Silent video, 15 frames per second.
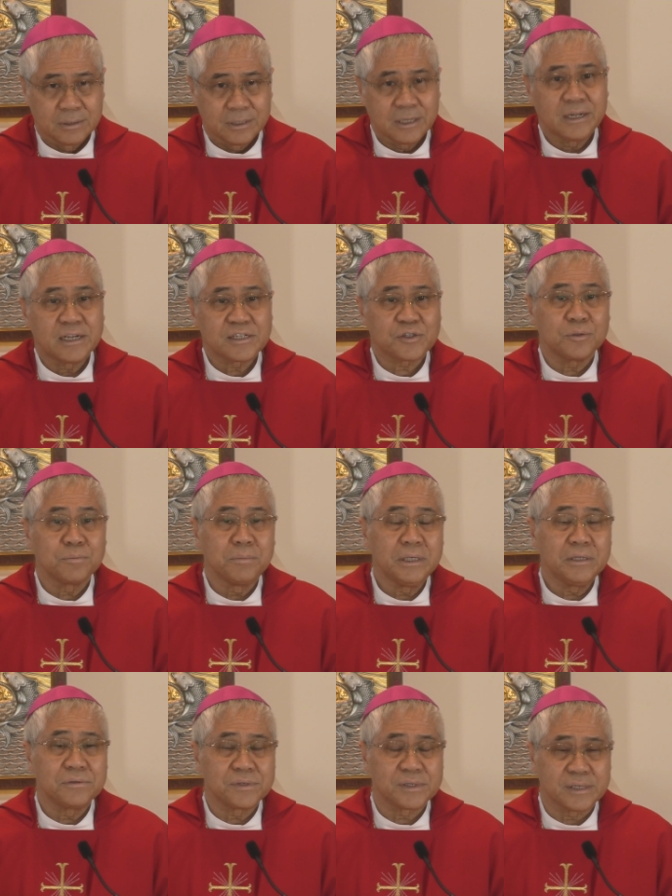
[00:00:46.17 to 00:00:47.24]
That does not
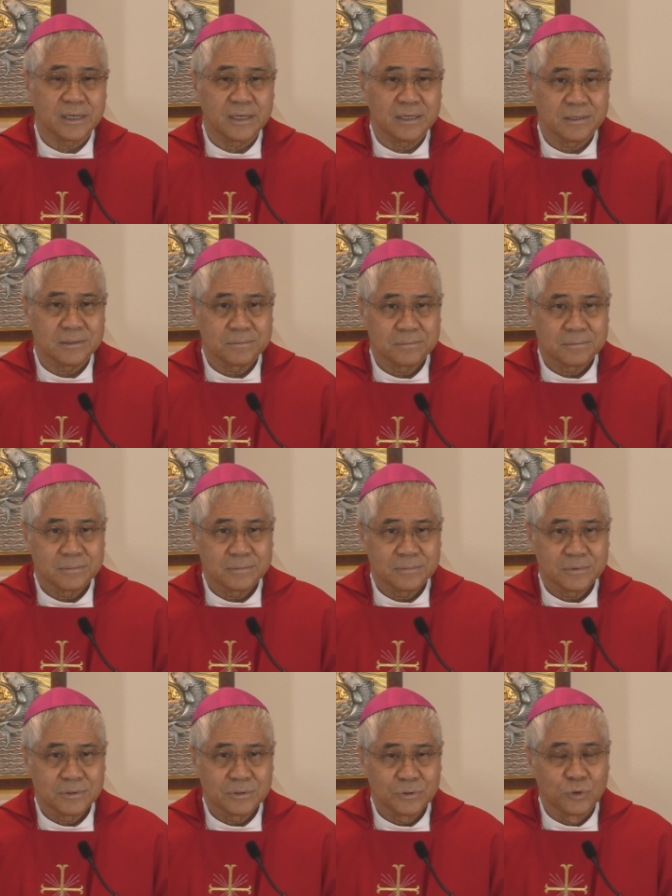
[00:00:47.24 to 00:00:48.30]
mean to say
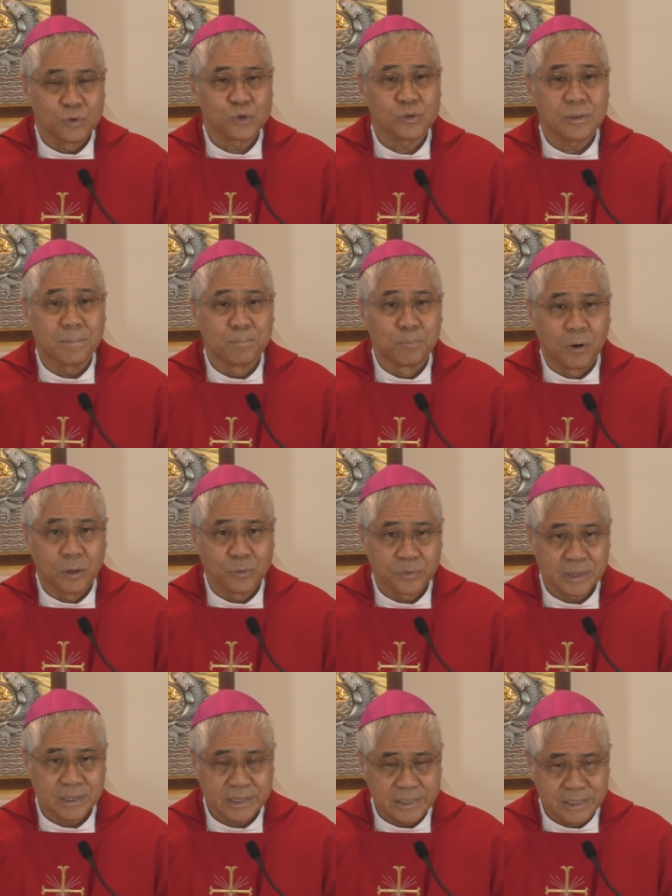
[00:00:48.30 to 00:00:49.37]
those who are born
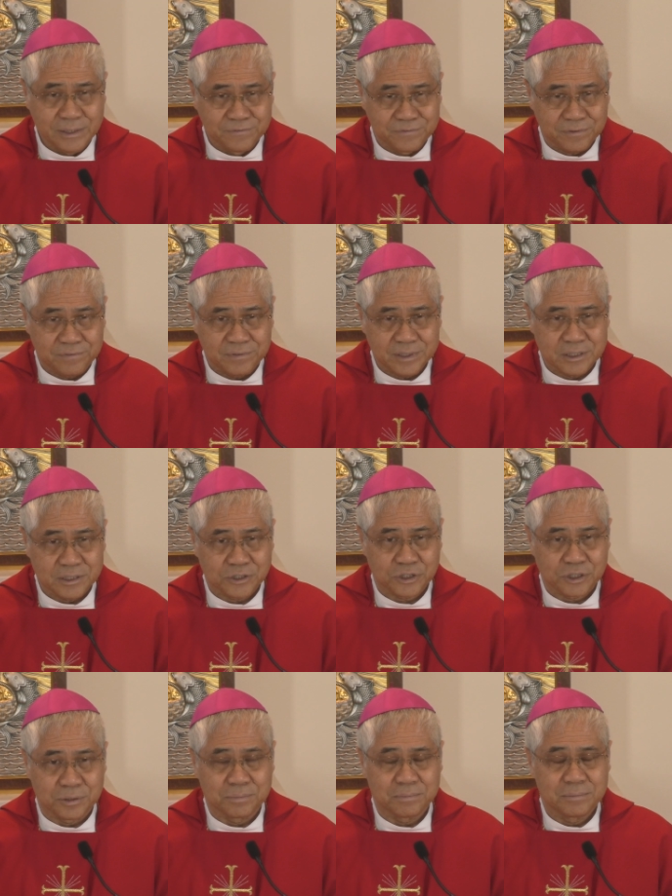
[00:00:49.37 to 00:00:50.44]
with the gift of
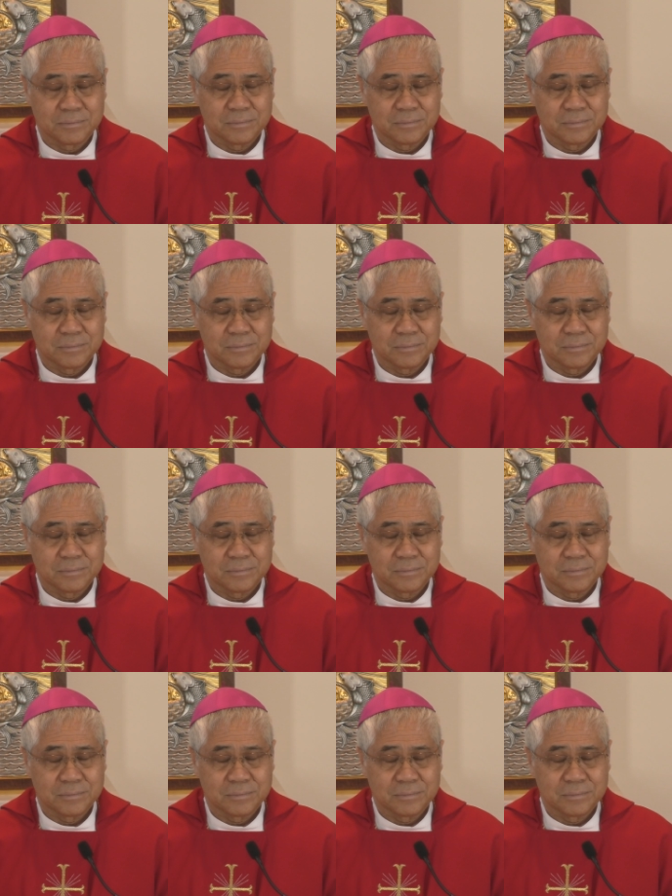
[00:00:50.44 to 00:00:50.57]
leadership